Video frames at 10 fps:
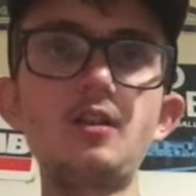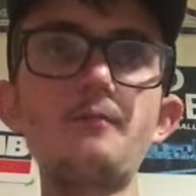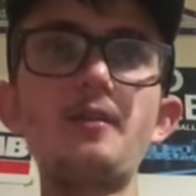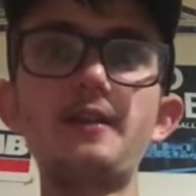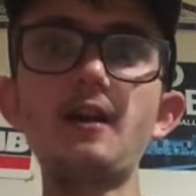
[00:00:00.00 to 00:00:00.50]

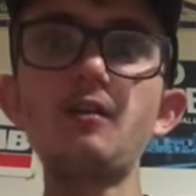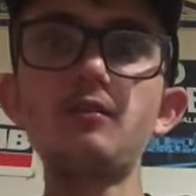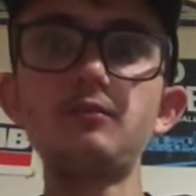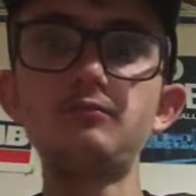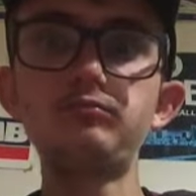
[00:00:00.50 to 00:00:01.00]
But now
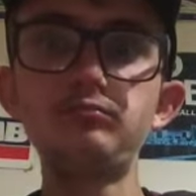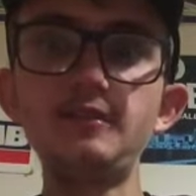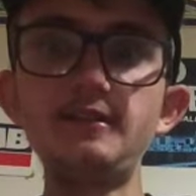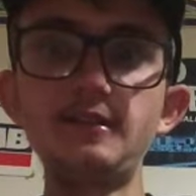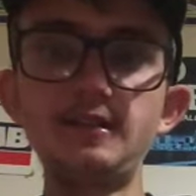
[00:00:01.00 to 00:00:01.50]
we
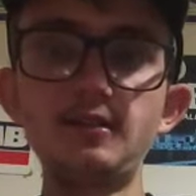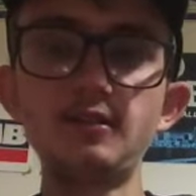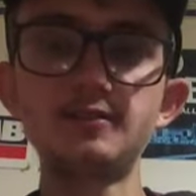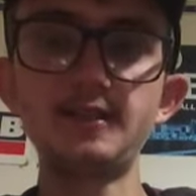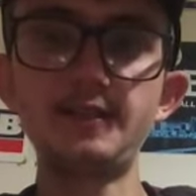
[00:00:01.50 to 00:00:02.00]
need to go
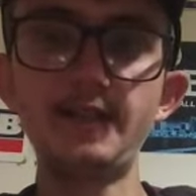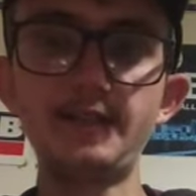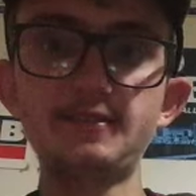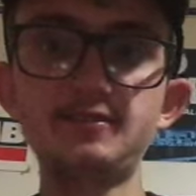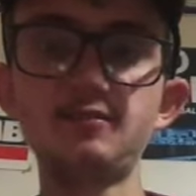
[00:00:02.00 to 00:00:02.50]
sign
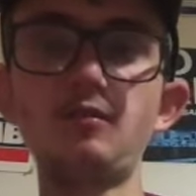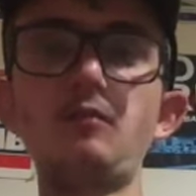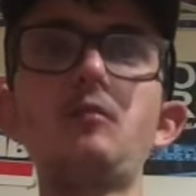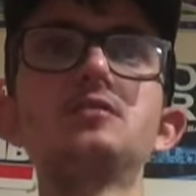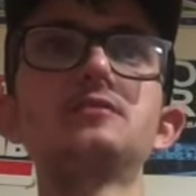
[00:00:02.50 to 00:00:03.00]
Yates. Oh,
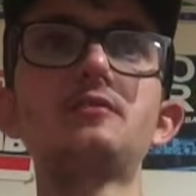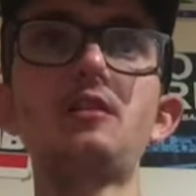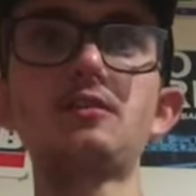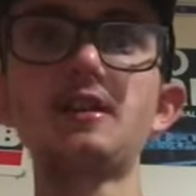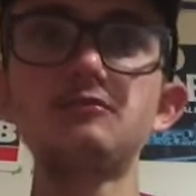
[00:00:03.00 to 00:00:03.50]
wasn't
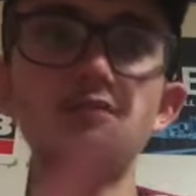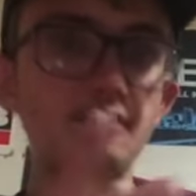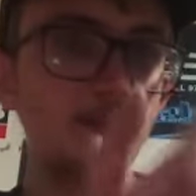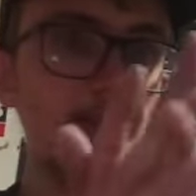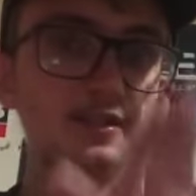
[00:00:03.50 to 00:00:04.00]
that? That's when the
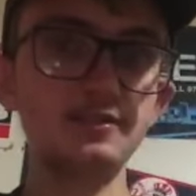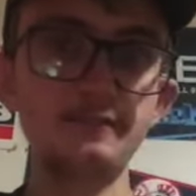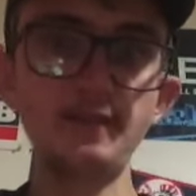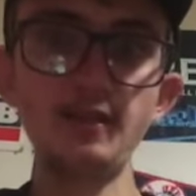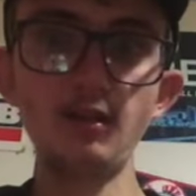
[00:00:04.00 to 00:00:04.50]
next
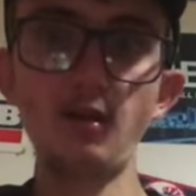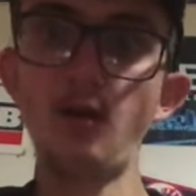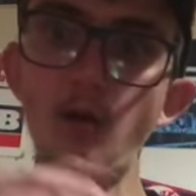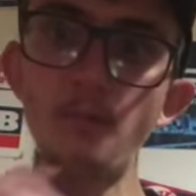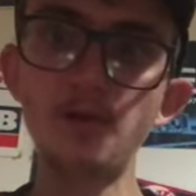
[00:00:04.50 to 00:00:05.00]
video, I
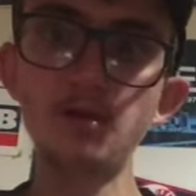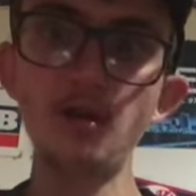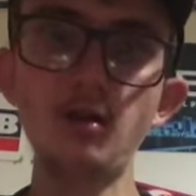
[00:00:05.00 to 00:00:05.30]
hope you talk.